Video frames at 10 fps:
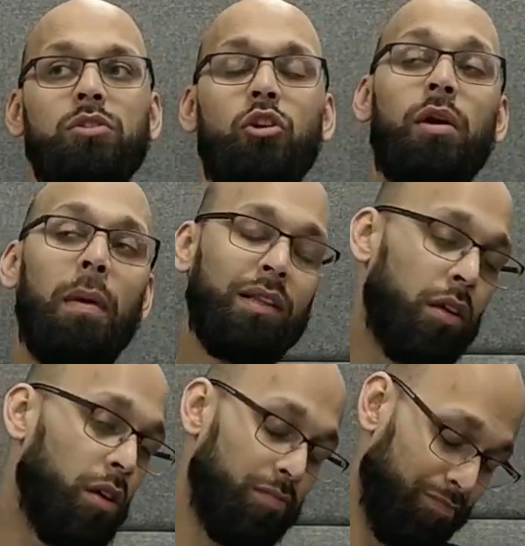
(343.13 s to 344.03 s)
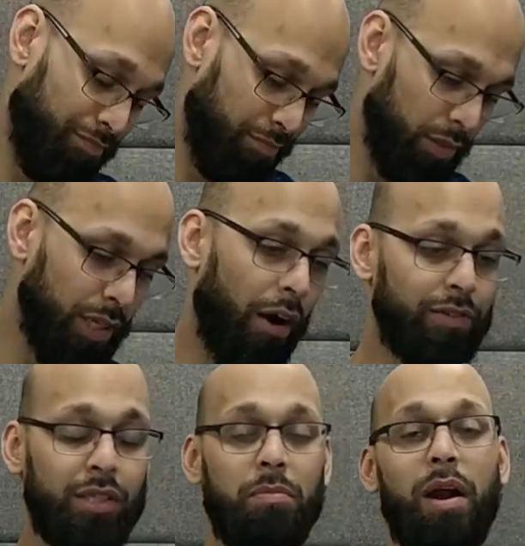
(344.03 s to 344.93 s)
Sorry about the
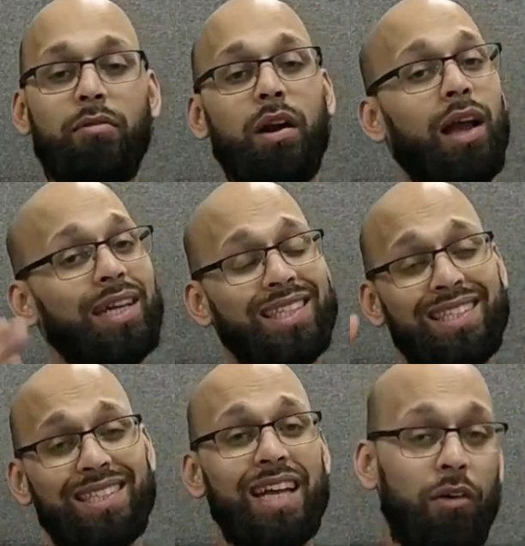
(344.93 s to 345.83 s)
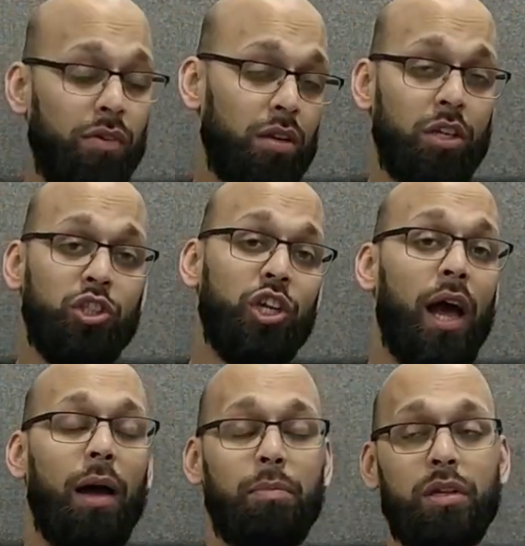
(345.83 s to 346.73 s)
sirens in the background, guys. This is South London.
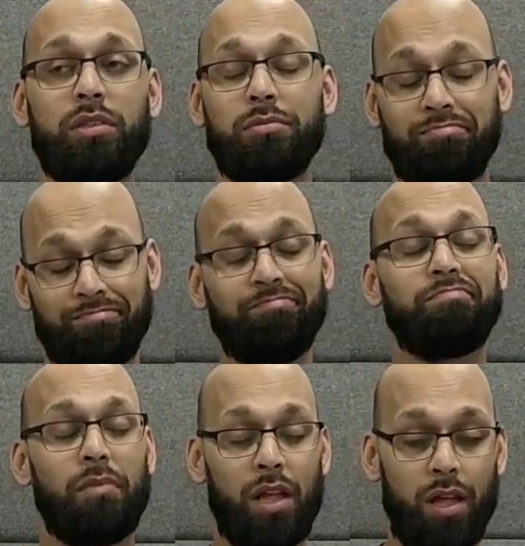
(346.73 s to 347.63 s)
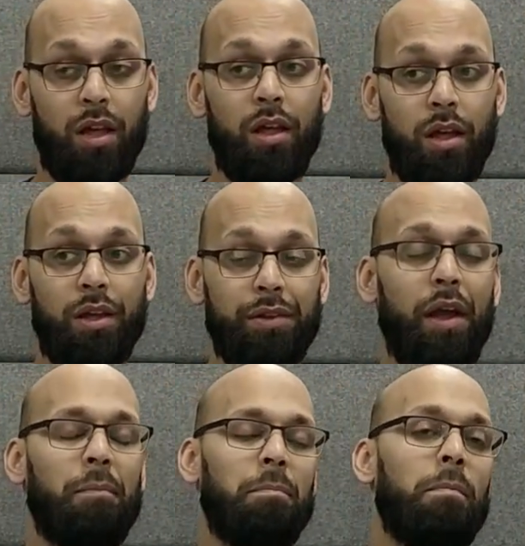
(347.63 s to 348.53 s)
Shit happens.
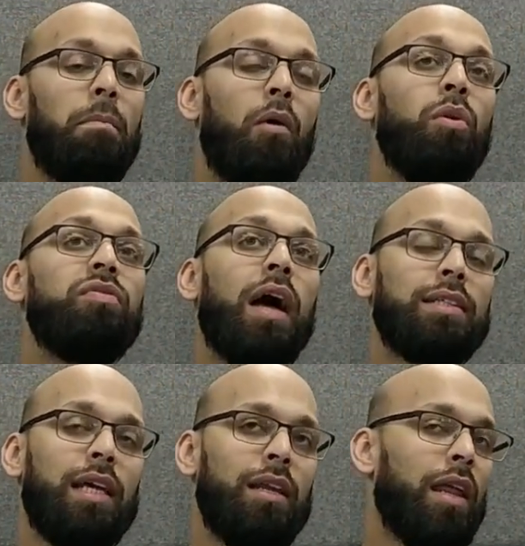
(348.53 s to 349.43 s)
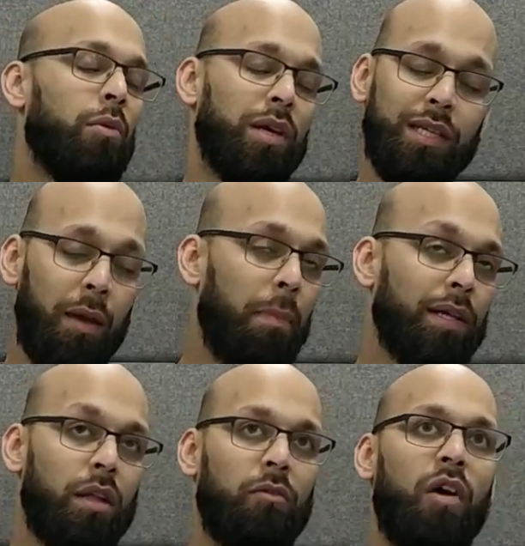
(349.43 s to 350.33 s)
Yeah. But with that said, anyways, getting
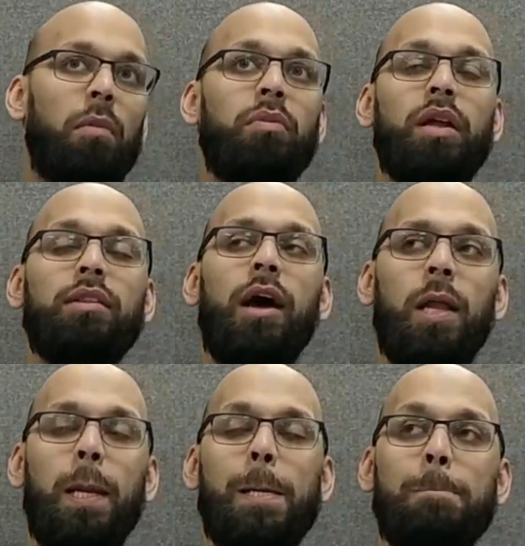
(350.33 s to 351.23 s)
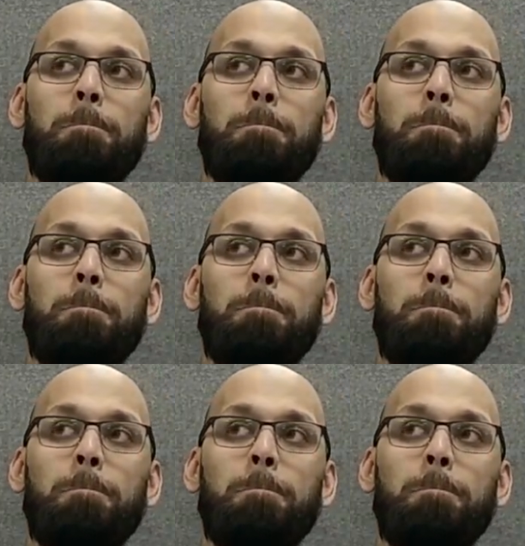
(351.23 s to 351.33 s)
back to the fight breakdown,